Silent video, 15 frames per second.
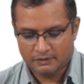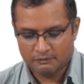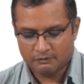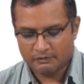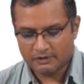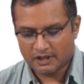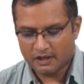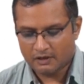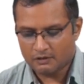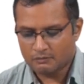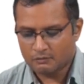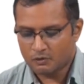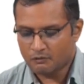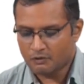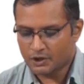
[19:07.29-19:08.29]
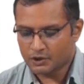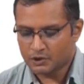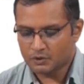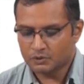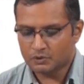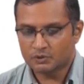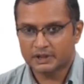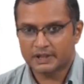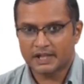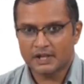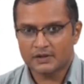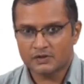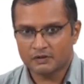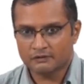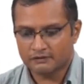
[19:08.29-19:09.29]
We will now move on to the
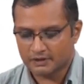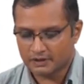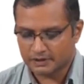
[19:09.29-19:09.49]
case of